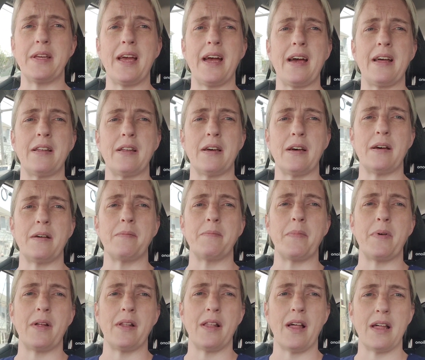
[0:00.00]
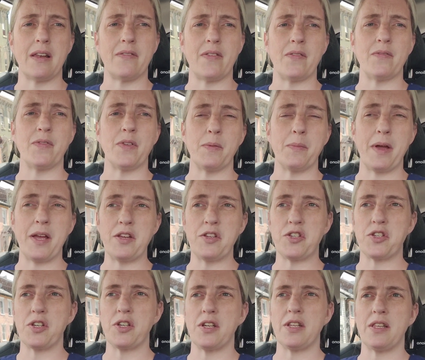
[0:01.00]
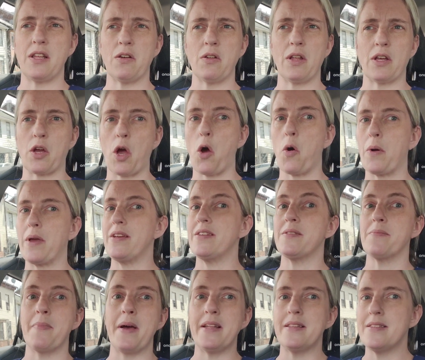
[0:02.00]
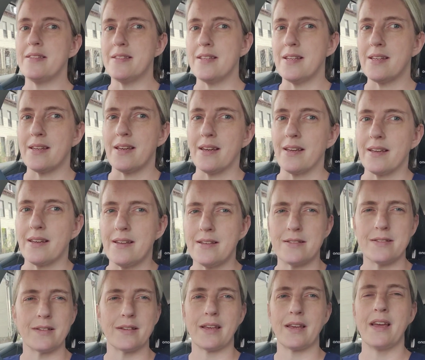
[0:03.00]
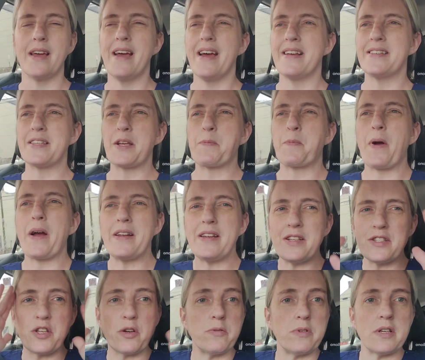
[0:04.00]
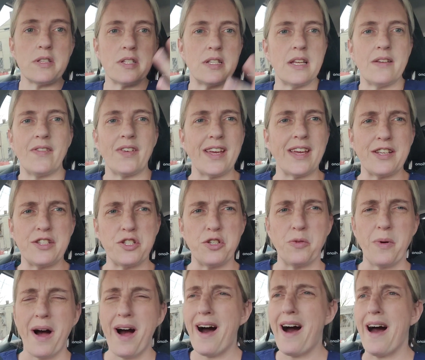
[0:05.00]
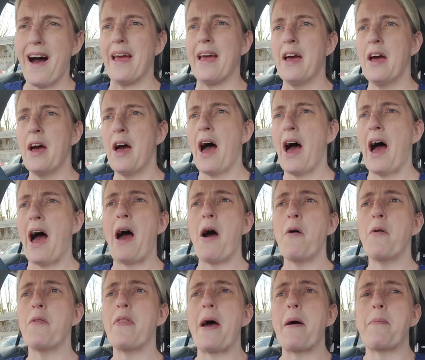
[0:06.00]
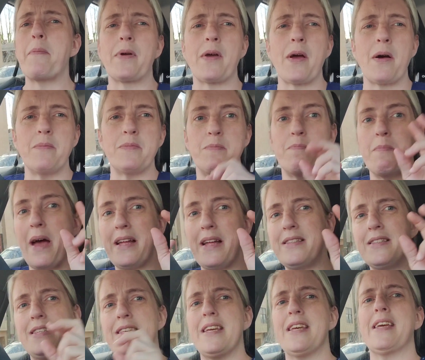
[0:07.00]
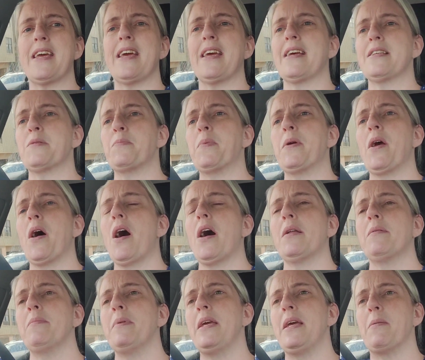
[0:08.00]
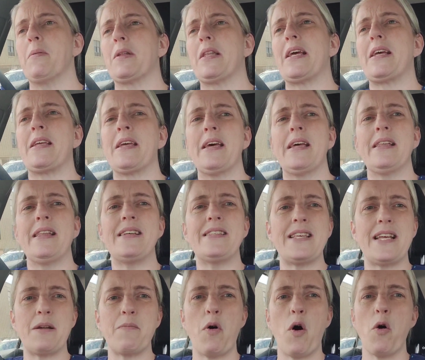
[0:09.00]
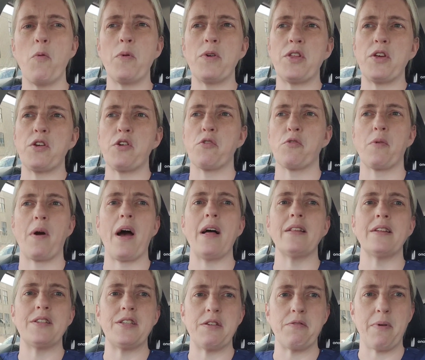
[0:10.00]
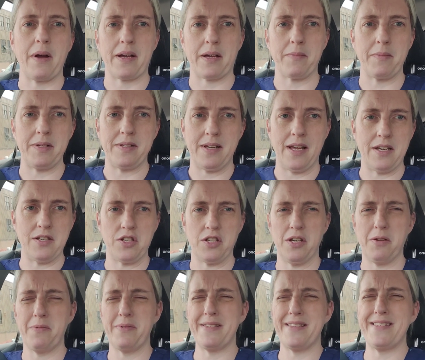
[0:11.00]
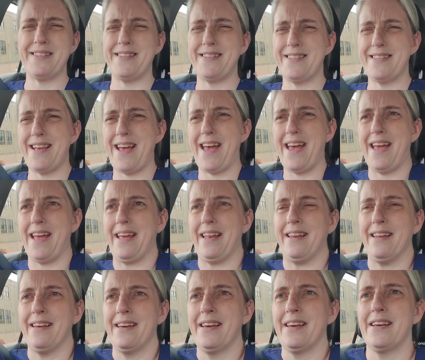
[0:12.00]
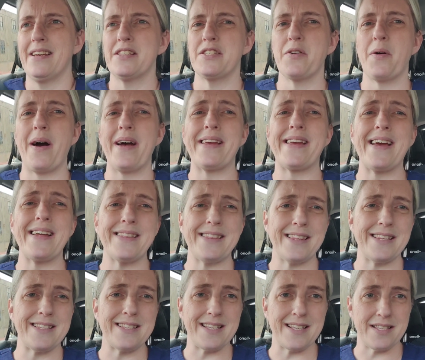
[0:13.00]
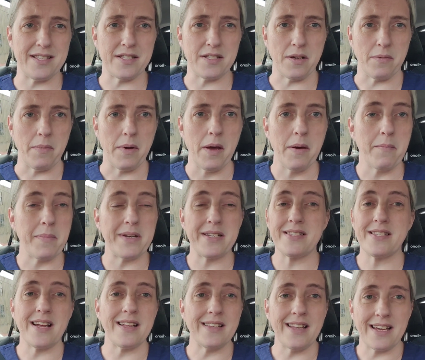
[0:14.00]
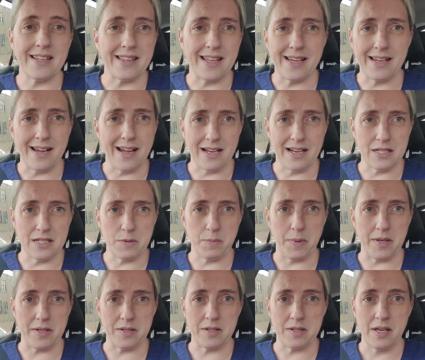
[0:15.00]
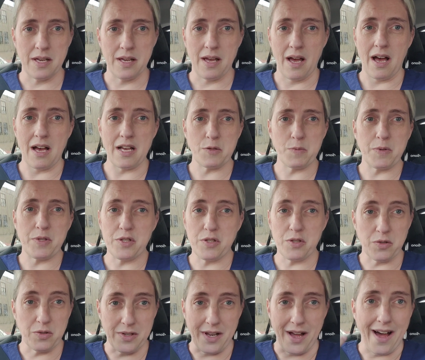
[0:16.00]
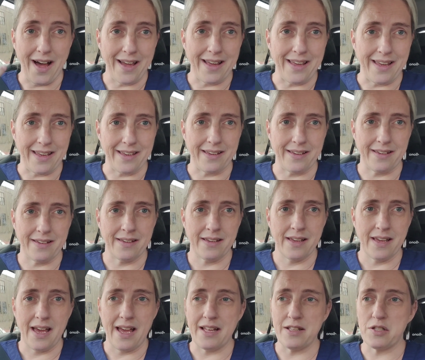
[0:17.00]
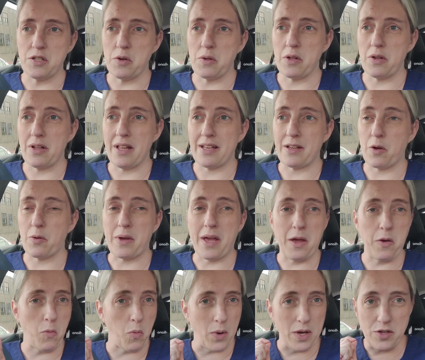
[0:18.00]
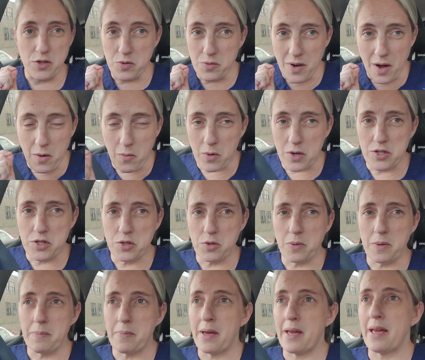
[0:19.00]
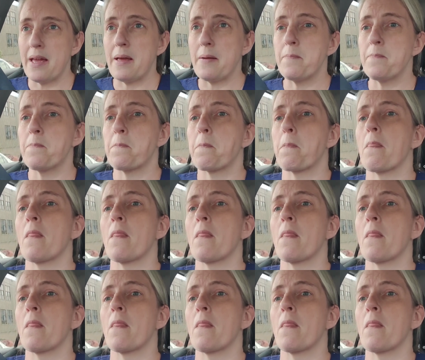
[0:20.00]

He had a lot of inflammation and they're like, oh, he's med-seeking. He's looking, it's like prednisone doesn't even get you high. How that becomes med-seeking is beyond me. But they sent him home with a urology recommendation. It was insane. So I get the system, but it's not like that in hospice. Hospice, you're dying. And so they're like, okay, we do not want you in pain.